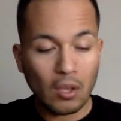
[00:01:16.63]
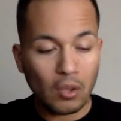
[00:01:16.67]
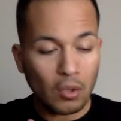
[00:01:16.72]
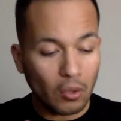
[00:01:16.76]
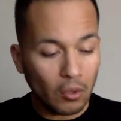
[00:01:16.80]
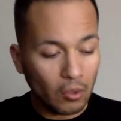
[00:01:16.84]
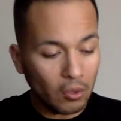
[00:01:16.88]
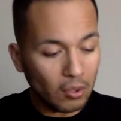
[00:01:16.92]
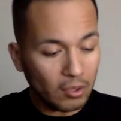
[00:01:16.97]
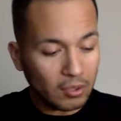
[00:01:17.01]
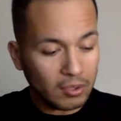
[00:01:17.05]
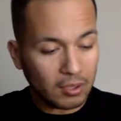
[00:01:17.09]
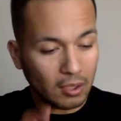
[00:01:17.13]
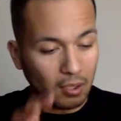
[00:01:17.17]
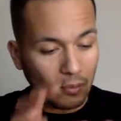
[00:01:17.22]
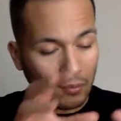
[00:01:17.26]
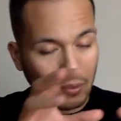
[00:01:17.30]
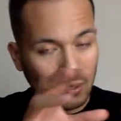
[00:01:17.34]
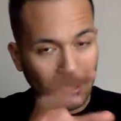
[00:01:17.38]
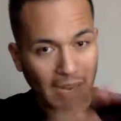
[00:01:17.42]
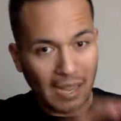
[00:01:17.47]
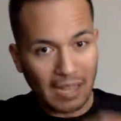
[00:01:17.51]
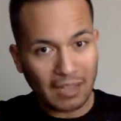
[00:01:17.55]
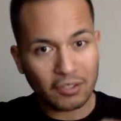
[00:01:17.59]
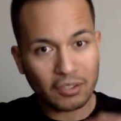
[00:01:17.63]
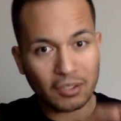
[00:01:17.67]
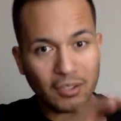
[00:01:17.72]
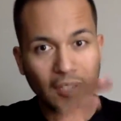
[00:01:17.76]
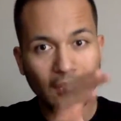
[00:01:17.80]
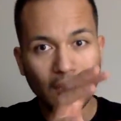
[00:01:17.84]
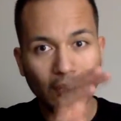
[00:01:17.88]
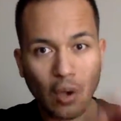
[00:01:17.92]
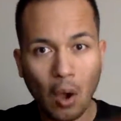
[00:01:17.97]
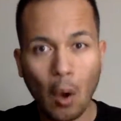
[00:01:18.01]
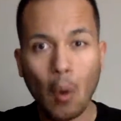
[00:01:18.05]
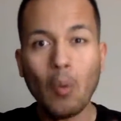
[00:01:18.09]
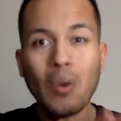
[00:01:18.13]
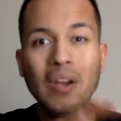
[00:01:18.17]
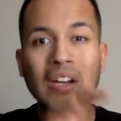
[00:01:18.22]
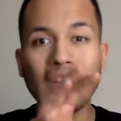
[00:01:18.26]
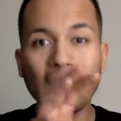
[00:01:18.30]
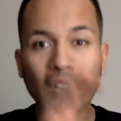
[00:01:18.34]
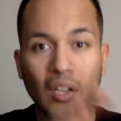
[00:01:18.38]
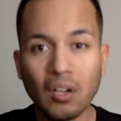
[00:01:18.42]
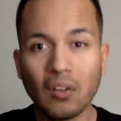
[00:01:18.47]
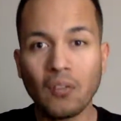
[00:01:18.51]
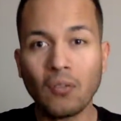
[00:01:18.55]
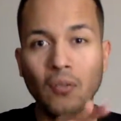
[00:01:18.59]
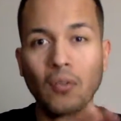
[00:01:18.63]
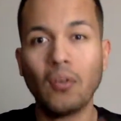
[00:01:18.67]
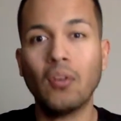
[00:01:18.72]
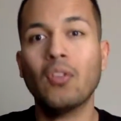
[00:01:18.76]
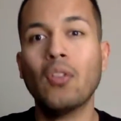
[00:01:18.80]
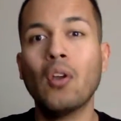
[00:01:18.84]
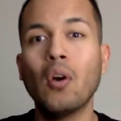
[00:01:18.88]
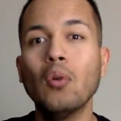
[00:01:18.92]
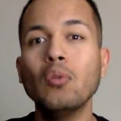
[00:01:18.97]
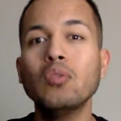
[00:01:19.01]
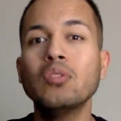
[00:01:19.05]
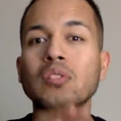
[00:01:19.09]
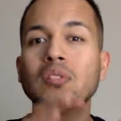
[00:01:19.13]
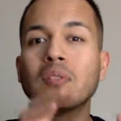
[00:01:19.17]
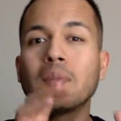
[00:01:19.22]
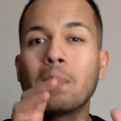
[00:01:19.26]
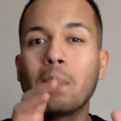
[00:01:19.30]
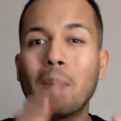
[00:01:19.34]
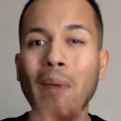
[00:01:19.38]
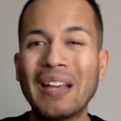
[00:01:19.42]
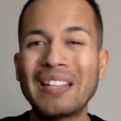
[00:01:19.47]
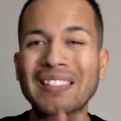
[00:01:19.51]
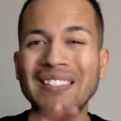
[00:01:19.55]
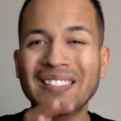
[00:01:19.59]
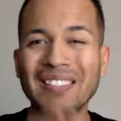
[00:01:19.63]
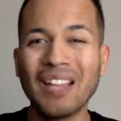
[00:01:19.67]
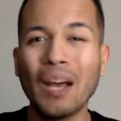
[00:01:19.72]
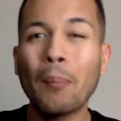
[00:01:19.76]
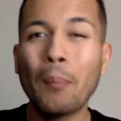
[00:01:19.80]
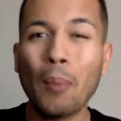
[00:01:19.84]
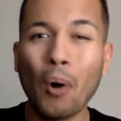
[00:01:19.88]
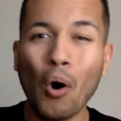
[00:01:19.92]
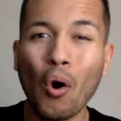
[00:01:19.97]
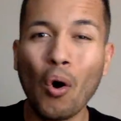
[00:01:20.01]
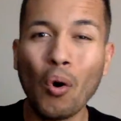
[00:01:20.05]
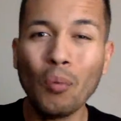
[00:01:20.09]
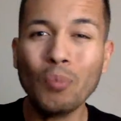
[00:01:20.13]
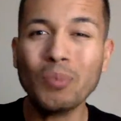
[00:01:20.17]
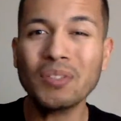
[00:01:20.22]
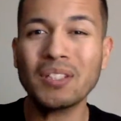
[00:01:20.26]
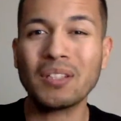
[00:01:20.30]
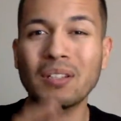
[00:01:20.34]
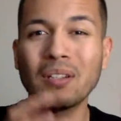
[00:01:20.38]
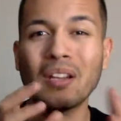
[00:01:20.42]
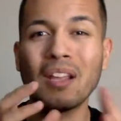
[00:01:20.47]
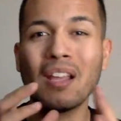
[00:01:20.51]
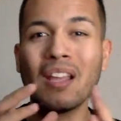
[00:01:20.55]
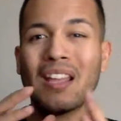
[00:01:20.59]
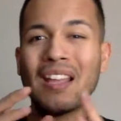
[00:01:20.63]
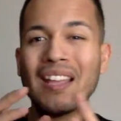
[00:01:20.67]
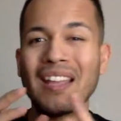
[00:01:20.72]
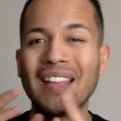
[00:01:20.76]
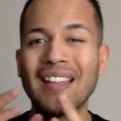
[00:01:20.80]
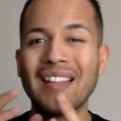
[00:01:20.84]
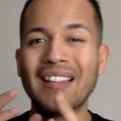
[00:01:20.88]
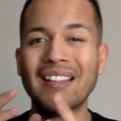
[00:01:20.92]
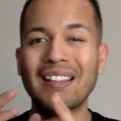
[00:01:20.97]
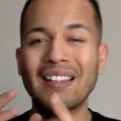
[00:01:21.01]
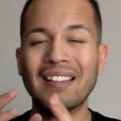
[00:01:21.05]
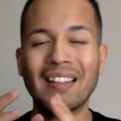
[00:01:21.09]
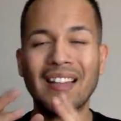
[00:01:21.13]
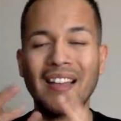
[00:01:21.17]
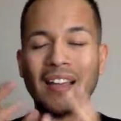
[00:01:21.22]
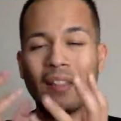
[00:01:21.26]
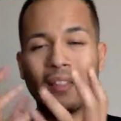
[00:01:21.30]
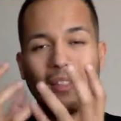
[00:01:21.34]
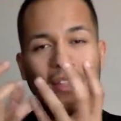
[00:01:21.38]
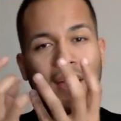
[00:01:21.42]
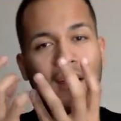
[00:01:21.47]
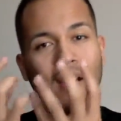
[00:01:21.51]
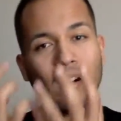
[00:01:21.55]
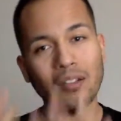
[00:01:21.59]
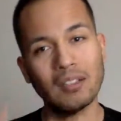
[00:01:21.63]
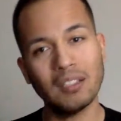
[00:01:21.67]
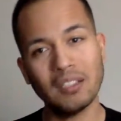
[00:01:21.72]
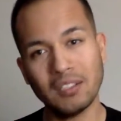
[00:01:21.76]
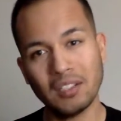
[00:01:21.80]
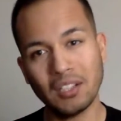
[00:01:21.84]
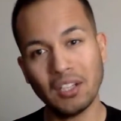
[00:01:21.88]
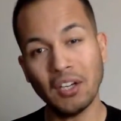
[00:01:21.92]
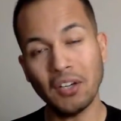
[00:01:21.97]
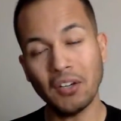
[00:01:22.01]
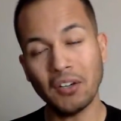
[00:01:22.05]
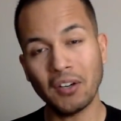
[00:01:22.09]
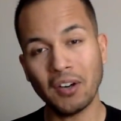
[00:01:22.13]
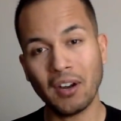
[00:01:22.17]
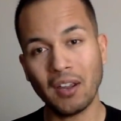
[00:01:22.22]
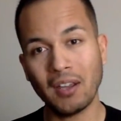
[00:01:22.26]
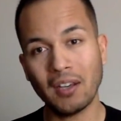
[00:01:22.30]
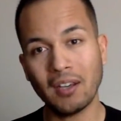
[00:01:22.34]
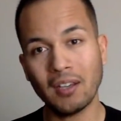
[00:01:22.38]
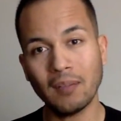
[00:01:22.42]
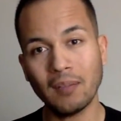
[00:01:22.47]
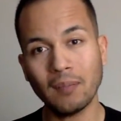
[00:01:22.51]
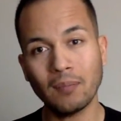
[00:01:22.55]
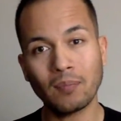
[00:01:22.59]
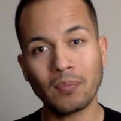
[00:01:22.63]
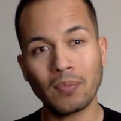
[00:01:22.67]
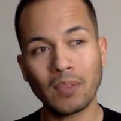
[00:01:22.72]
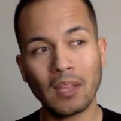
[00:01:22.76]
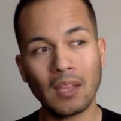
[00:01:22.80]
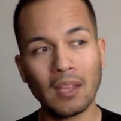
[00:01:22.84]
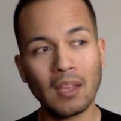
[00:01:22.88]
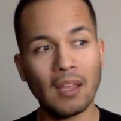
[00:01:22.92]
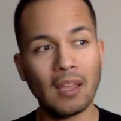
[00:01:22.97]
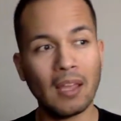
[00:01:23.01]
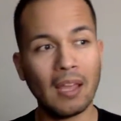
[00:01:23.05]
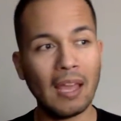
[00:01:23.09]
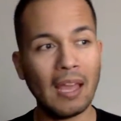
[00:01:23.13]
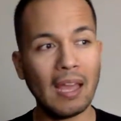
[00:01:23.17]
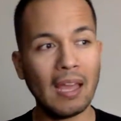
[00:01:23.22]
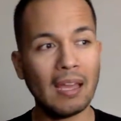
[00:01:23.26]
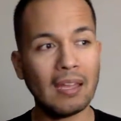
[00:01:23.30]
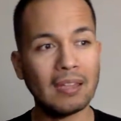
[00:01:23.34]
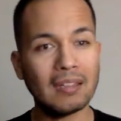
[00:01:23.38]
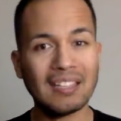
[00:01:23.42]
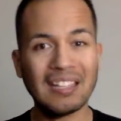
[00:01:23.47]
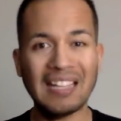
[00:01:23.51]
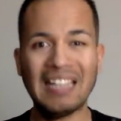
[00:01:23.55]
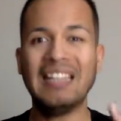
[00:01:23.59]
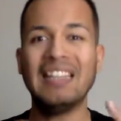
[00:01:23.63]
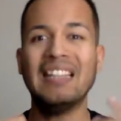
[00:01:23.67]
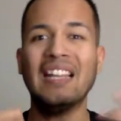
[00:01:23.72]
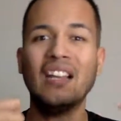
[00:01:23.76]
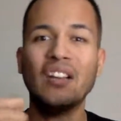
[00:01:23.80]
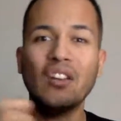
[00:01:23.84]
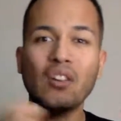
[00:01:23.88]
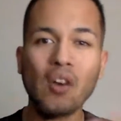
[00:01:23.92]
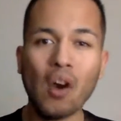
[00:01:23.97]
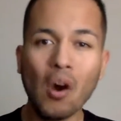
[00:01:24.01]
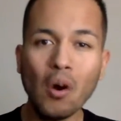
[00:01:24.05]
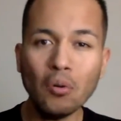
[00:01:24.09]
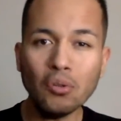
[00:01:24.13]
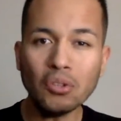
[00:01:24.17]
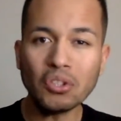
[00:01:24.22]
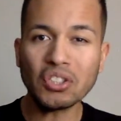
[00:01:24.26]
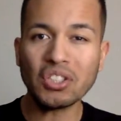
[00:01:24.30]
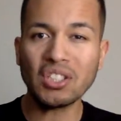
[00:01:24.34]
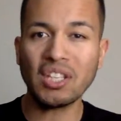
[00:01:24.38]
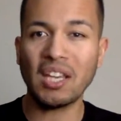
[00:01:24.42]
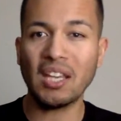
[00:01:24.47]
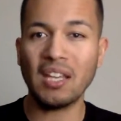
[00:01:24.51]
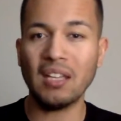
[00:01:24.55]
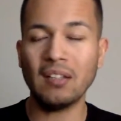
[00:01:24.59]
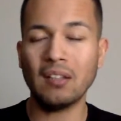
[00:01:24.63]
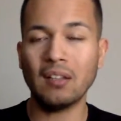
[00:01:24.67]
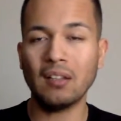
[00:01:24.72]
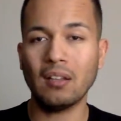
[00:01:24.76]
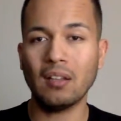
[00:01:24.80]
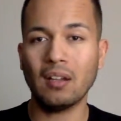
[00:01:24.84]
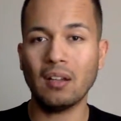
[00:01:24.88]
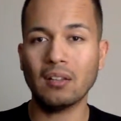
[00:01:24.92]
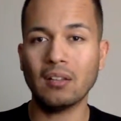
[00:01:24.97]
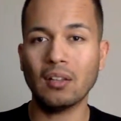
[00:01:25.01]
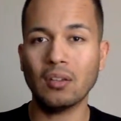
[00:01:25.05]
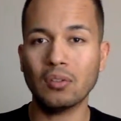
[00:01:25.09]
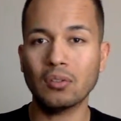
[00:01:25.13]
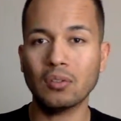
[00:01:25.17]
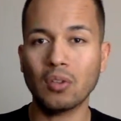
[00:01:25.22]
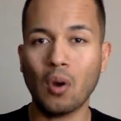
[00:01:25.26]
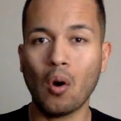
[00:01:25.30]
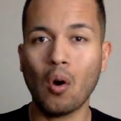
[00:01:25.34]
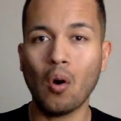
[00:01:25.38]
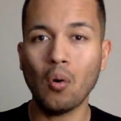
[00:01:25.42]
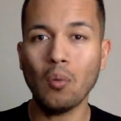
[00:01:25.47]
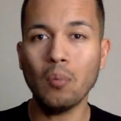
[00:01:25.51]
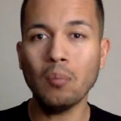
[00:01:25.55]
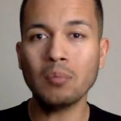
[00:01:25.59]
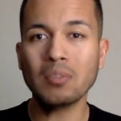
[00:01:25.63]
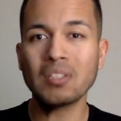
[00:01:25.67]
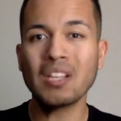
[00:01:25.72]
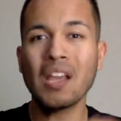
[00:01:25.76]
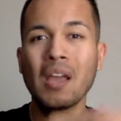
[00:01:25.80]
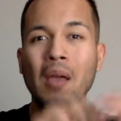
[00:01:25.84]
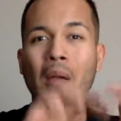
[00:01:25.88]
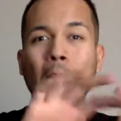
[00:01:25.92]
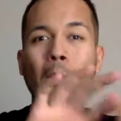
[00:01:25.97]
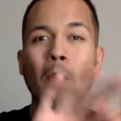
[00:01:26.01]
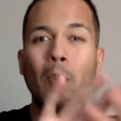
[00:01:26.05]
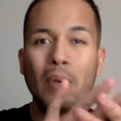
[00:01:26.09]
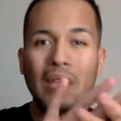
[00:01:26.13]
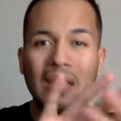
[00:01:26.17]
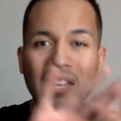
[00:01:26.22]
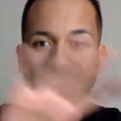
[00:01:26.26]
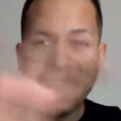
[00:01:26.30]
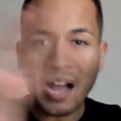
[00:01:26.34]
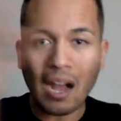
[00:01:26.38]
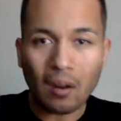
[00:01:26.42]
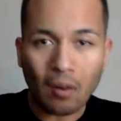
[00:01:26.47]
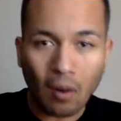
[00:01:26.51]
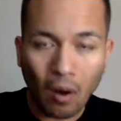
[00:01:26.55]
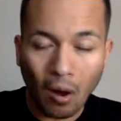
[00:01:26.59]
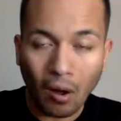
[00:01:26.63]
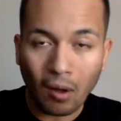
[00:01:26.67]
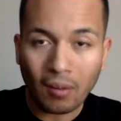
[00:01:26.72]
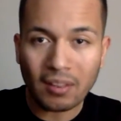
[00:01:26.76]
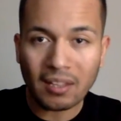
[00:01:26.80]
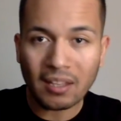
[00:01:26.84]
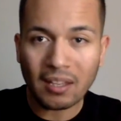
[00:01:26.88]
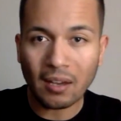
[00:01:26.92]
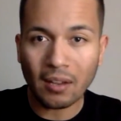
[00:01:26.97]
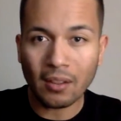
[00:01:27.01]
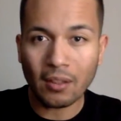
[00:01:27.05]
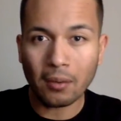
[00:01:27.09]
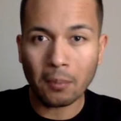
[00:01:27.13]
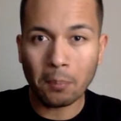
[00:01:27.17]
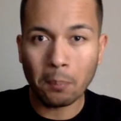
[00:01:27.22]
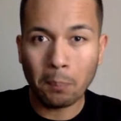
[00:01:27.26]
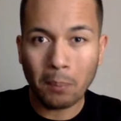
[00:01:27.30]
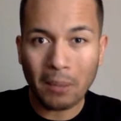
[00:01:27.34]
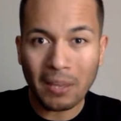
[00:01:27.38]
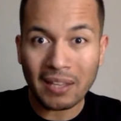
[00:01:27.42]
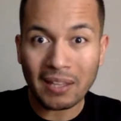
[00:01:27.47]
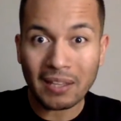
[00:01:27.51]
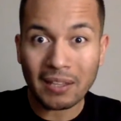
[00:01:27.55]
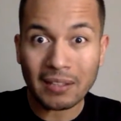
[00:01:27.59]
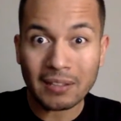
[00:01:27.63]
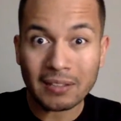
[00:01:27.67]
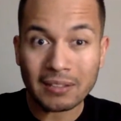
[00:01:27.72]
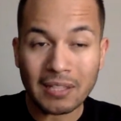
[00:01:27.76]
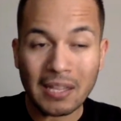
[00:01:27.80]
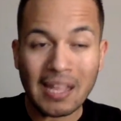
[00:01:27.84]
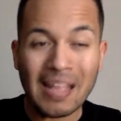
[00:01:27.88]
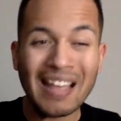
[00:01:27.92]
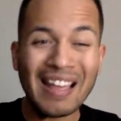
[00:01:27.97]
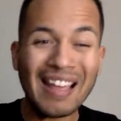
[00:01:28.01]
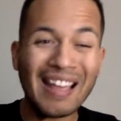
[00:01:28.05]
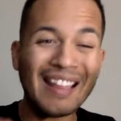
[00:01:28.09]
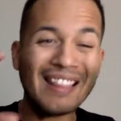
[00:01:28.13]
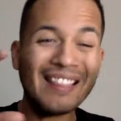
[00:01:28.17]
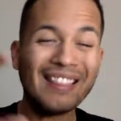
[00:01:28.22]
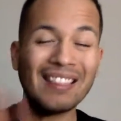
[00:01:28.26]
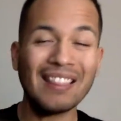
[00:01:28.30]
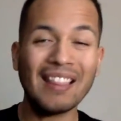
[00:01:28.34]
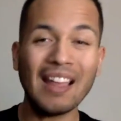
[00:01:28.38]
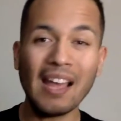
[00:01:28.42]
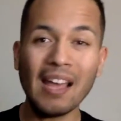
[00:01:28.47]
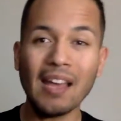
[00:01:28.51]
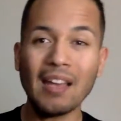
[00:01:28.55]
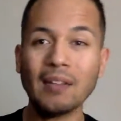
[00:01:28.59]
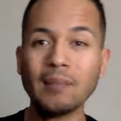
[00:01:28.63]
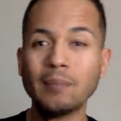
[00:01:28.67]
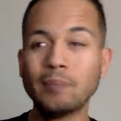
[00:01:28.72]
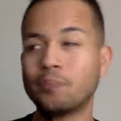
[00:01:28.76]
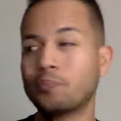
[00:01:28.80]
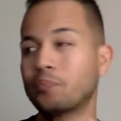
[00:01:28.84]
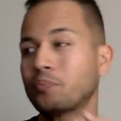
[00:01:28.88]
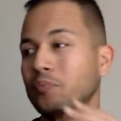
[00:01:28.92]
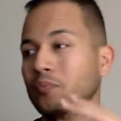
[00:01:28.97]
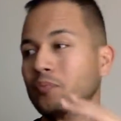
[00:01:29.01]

You yourself can actually go and look for those messed up homes and that are deteriorating and negotiate on those homes, beat out all the other bids, and then